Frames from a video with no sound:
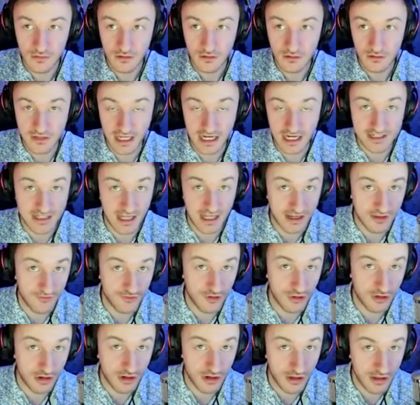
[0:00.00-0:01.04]
Tech Deck, if
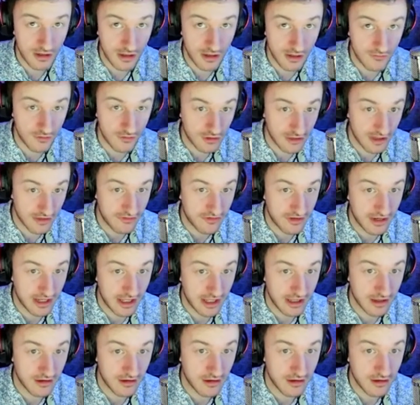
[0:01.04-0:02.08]
you're
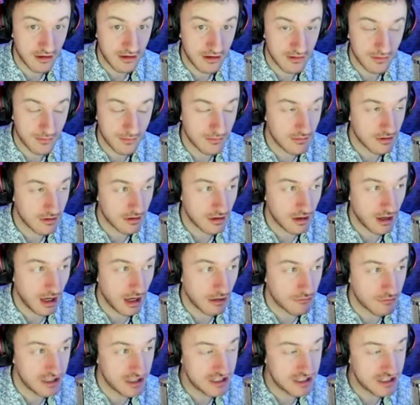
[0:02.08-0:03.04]
listening, reach